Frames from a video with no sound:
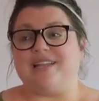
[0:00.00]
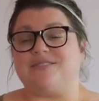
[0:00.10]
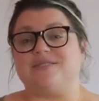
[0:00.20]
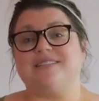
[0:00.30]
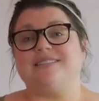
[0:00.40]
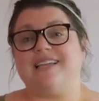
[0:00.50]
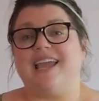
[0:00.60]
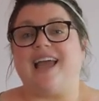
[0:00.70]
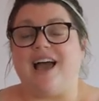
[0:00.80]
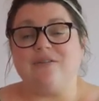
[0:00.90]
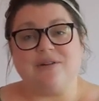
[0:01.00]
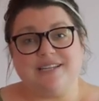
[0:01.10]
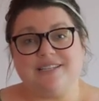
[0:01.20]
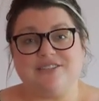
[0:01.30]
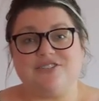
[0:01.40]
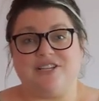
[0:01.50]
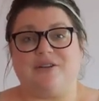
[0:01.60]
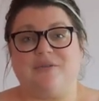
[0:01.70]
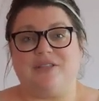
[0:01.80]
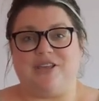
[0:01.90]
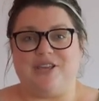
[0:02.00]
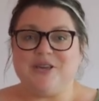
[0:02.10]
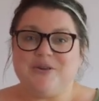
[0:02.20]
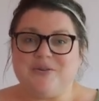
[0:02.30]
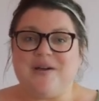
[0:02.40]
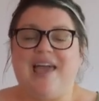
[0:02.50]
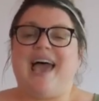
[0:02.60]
And so today I wanted to share with you